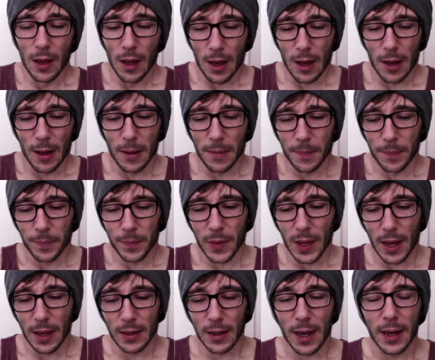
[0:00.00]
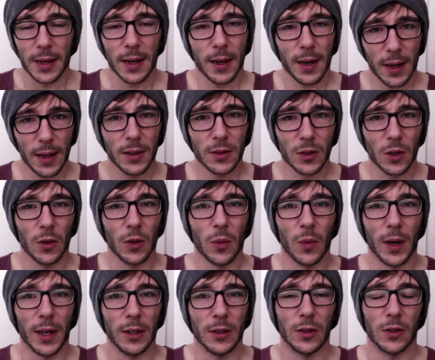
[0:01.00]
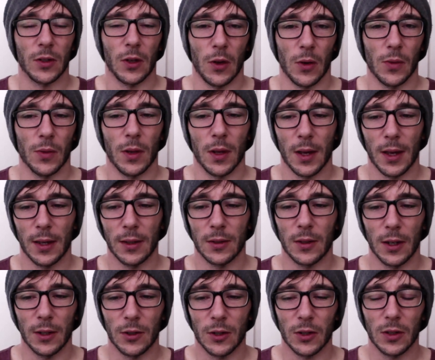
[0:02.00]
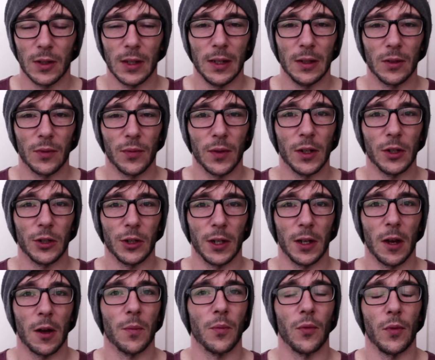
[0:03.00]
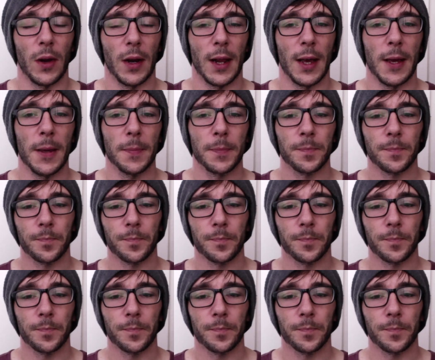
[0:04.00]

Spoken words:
And it is on the way soon. It just needs finishing up, really.